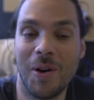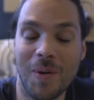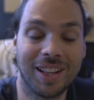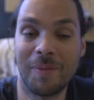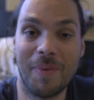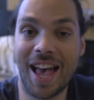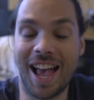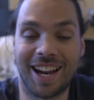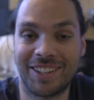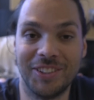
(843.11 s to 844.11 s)
and welcome
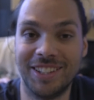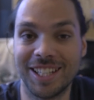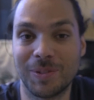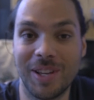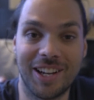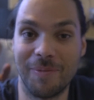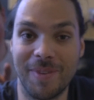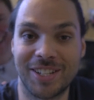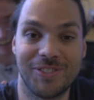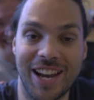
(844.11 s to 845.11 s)
back to This Week on
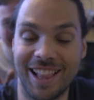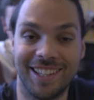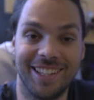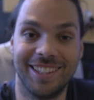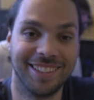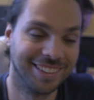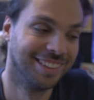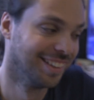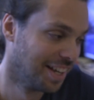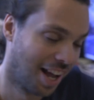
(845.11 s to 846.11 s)
Mixed Reality.
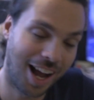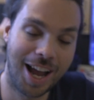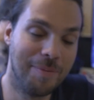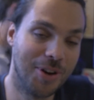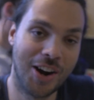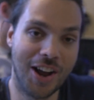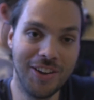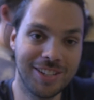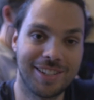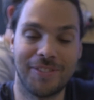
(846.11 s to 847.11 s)
I'm your
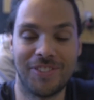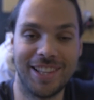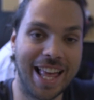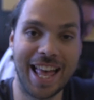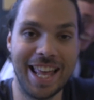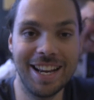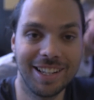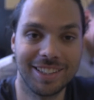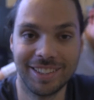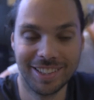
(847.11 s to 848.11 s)
host, Vlad.
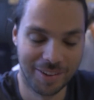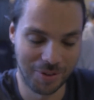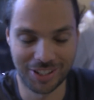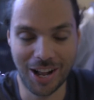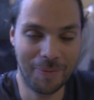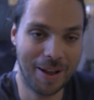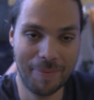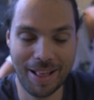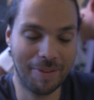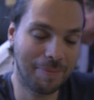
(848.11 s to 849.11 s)
We're talking about
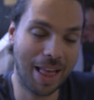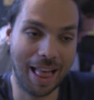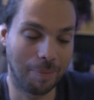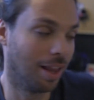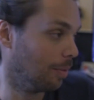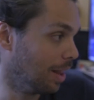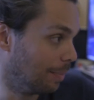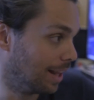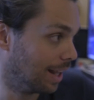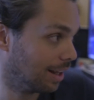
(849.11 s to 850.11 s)
blah, blah, blah, blah, blah,
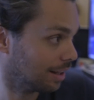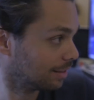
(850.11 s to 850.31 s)
blah.